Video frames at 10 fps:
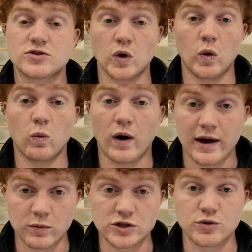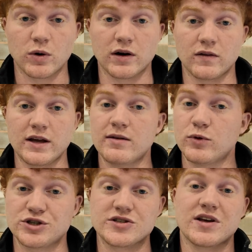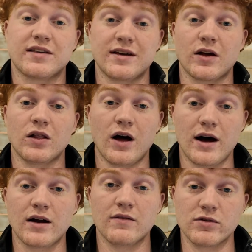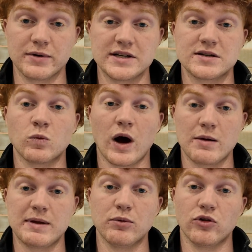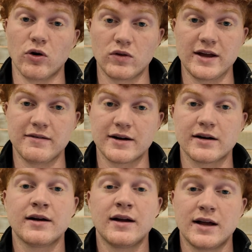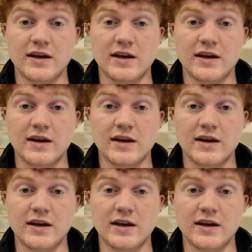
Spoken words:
So why would you want to leave? Which is, I think, a lot of the reason why people don't leave here.